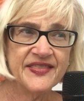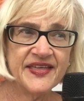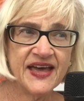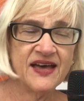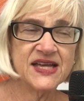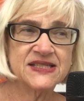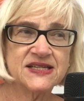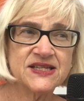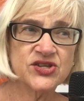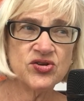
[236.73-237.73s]
that
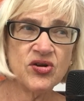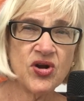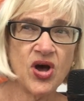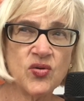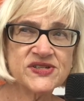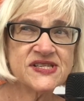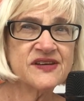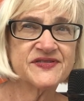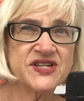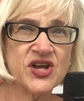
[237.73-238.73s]
you don't always
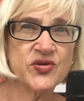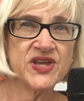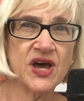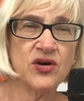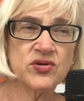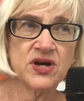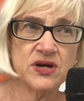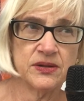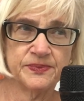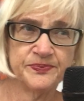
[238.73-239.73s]
have to know the
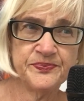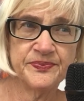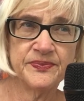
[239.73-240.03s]
outcome,